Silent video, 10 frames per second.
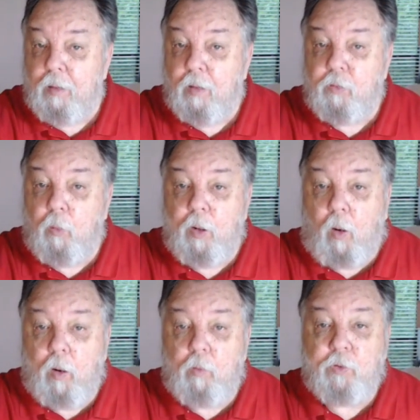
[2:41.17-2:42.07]
So, in
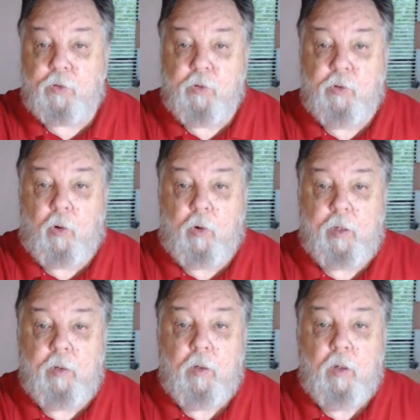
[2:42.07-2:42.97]
our Christian
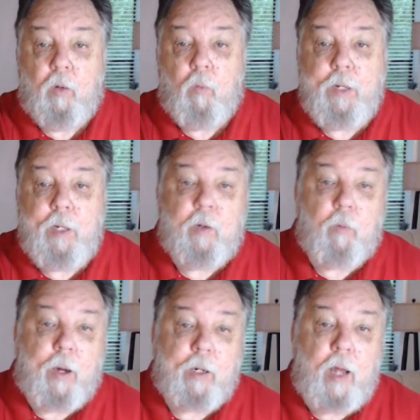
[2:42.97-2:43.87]
journey, we need to
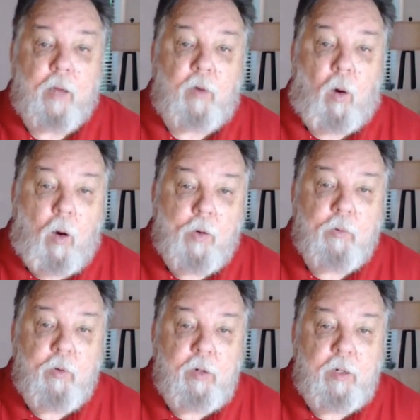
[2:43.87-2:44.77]
recognize our
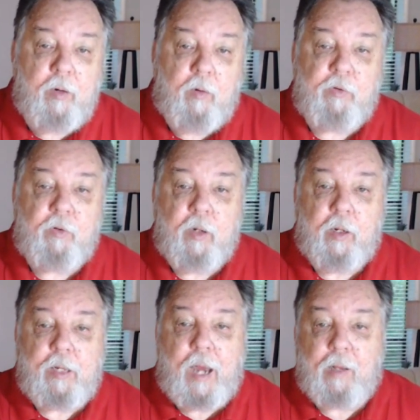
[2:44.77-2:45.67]
unique gifts,
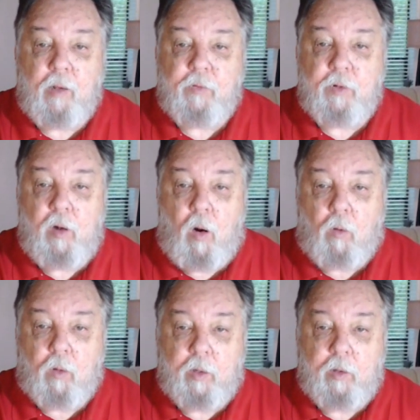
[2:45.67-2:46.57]
talents, and
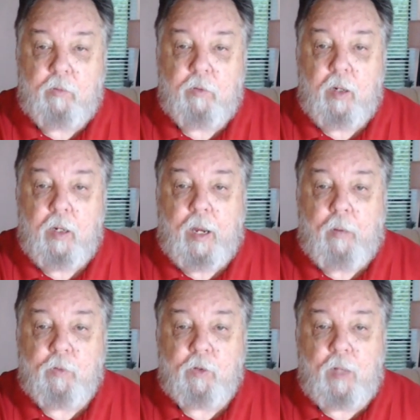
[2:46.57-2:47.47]
callings,
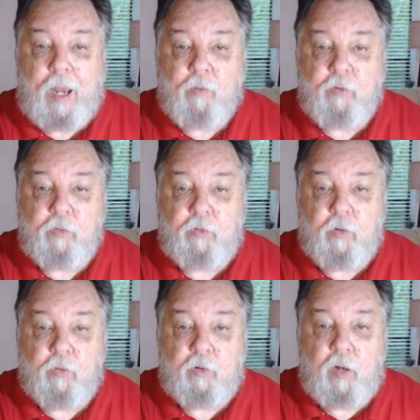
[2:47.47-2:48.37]
which allows us to
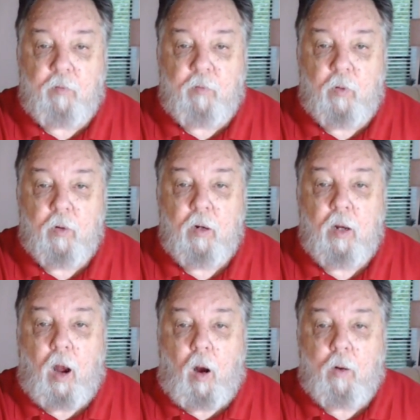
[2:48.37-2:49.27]
discover
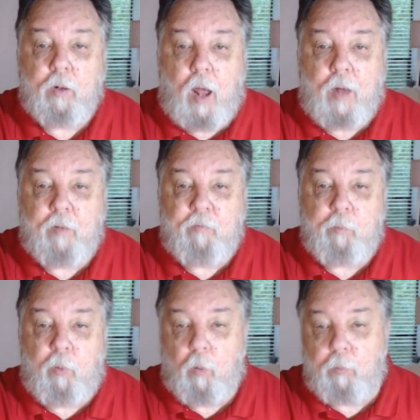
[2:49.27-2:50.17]
our God given
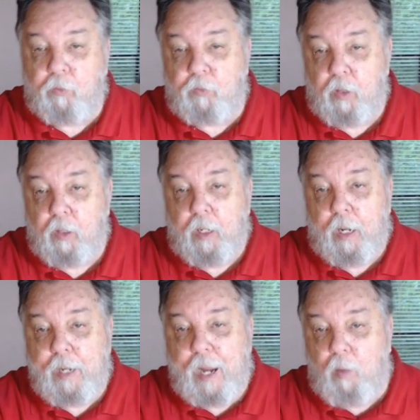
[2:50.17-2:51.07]
purpose
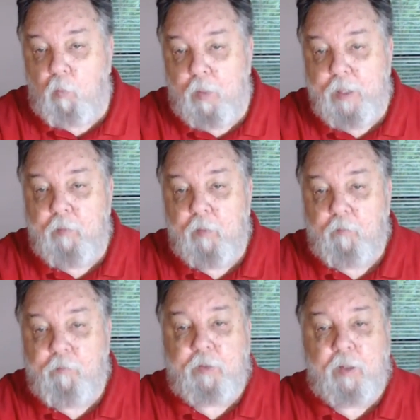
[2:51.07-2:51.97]
and how we
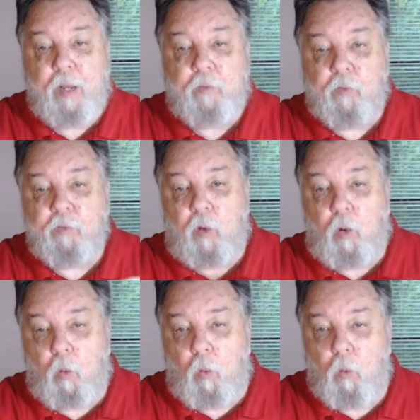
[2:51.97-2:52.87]
fit together as a
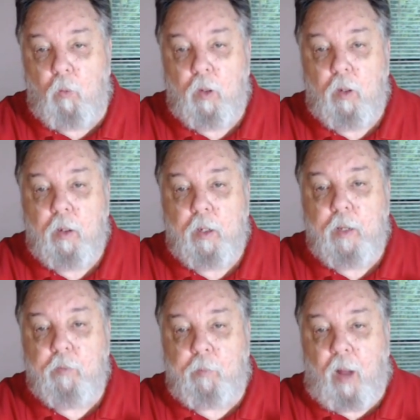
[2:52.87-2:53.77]
whole
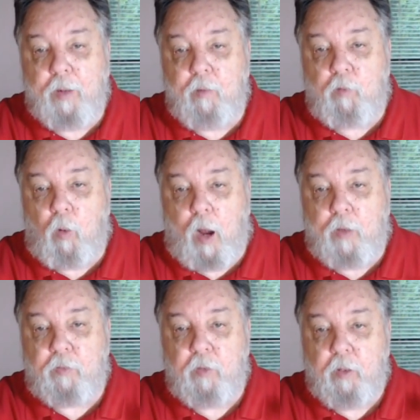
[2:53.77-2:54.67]
in the body of
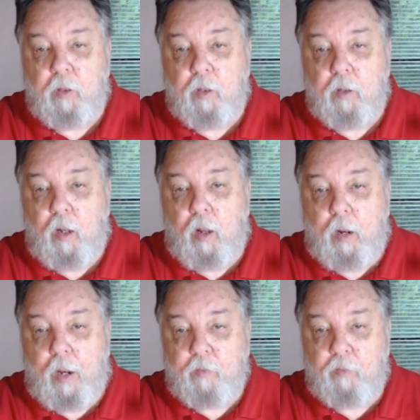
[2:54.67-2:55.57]
Christ uh,
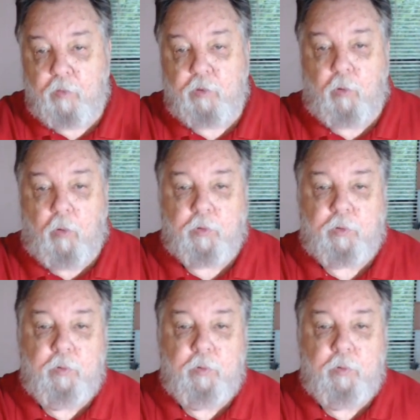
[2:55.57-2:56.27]
as the church.